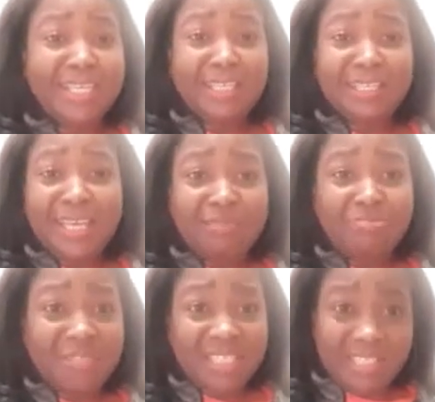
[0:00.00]
either
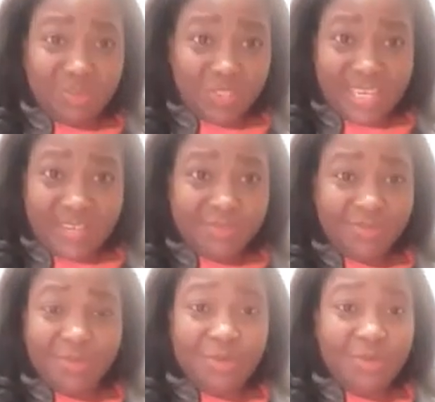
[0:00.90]
beaten to death
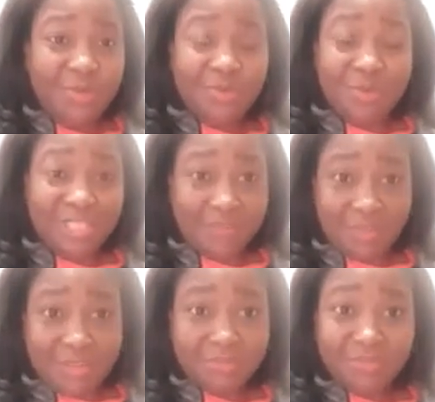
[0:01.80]
or
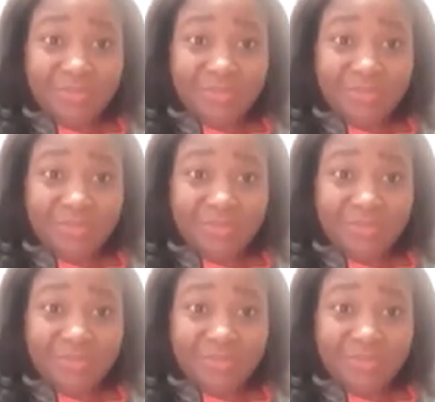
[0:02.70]
whatever.